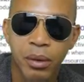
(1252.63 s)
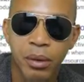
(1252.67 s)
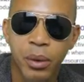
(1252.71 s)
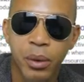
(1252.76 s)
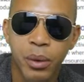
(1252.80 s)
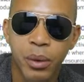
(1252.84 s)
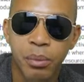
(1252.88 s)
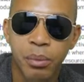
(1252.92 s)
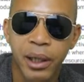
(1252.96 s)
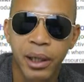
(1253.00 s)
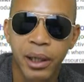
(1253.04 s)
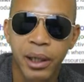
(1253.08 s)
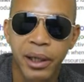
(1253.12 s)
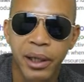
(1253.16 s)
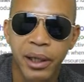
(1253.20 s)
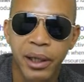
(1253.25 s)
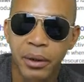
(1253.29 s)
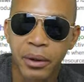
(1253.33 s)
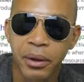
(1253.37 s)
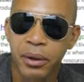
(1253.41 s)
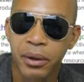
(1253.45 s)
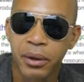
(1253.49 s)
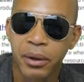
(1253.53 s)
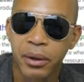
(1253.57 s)
This is free,
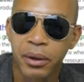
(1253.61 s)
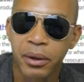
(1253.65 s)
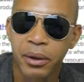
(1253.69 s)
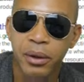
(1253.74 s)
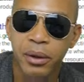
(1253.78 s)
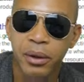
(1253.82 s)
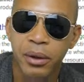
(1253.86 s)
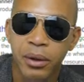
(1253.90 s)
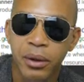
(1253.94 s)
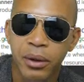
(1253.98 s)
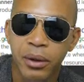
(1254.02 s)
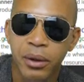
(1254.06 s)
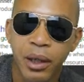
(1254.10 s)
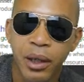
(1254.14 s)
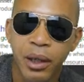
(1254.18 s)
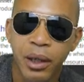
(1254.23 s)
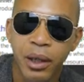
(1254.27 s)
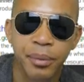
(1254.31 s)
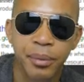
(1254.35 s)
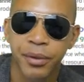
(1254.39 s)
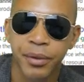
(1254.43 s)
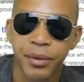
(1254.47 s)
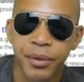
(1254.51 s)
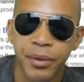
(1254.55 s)
and the
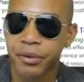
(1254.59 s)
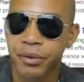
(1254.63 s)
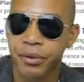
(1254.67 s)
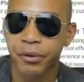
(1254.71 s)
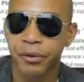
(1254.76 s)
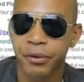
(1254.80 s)
very first